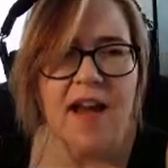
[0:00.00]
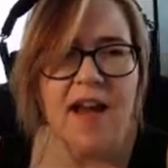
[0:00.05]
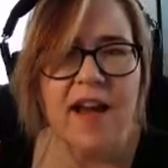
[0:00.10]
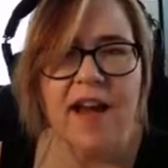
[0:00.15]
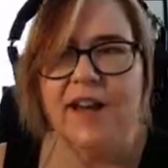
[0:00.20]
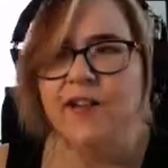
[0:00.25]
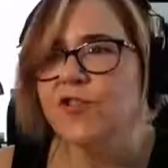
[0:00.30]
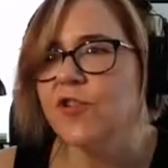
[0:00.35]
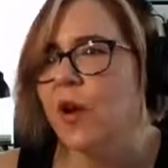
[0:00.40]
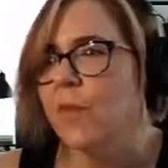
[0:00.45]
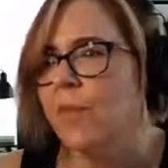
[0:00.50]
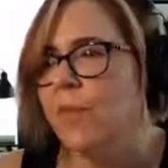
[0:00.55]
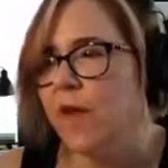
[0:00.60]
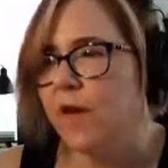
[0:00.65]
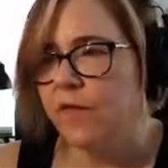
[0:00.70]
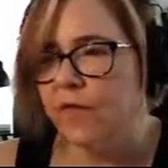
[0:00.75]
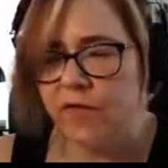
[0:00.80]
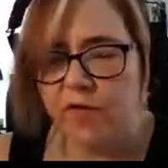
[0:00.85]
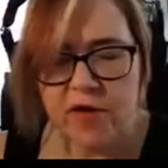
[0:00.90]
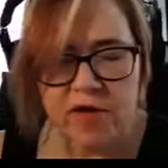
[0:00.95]
I dropped that
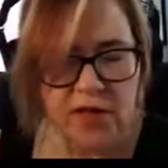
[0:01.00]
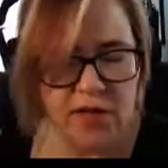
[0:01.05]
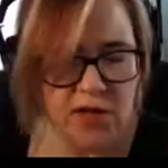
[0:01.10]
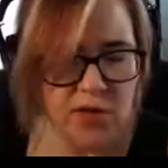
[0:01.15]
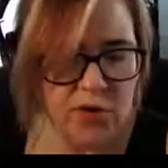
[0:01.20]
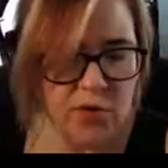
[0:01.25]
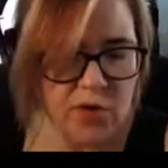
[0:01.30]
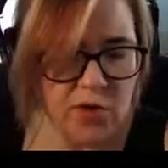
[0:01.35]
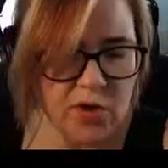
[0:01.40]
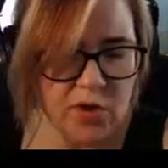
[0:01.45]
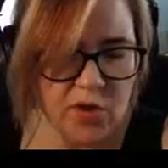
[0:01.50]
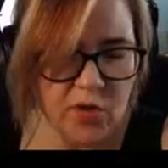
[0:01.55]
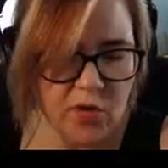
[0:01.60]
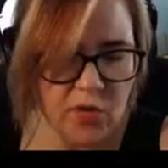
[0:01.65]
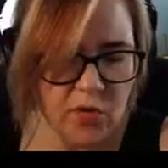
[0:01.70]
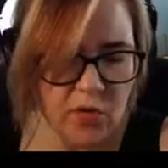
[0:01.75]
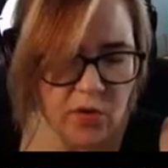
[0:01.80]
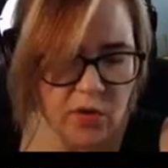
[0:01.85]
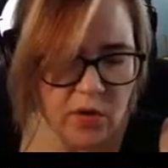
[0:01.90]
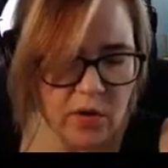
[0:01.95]
freeze too
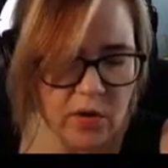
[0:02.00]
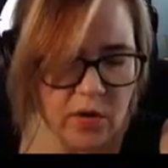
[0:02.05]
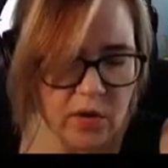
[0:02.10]
soon.